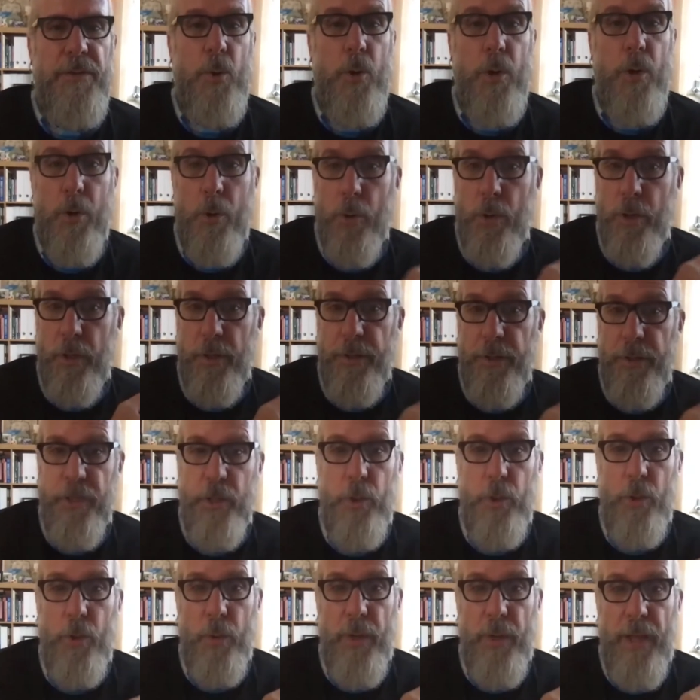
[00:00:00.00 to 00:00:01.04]
or that
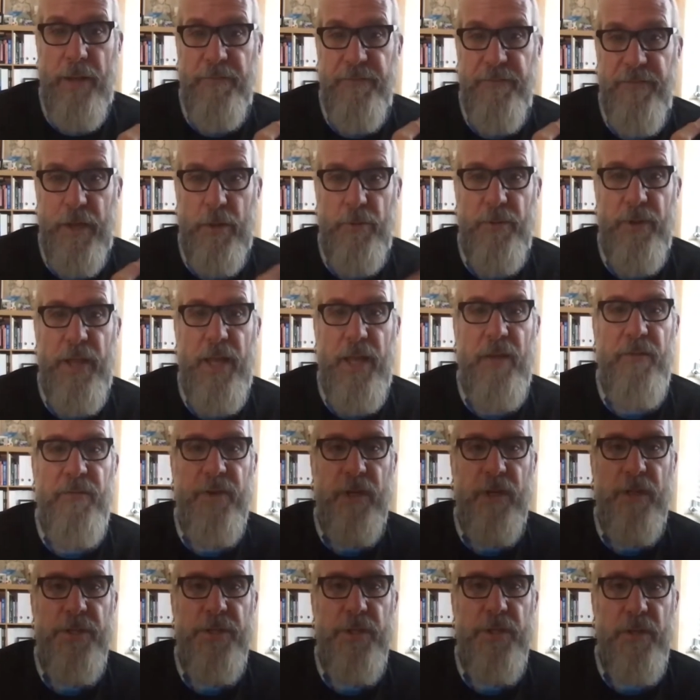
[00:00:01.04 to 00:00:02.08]
you had found
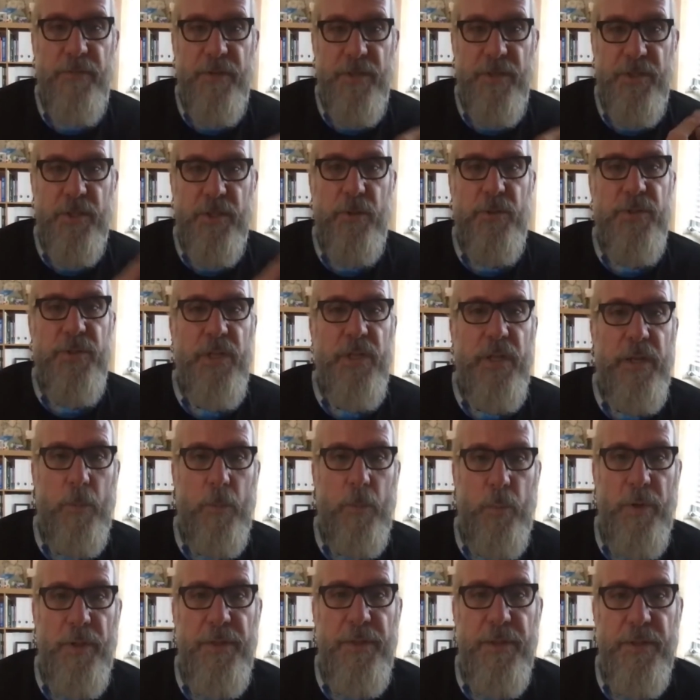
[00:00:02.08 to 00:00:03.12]
evidence of associated
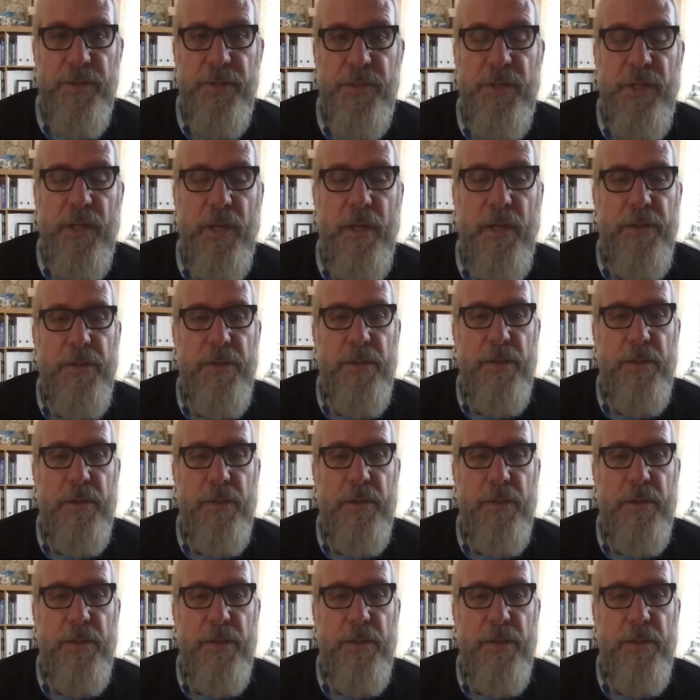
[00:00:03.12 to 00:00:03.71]
with his death?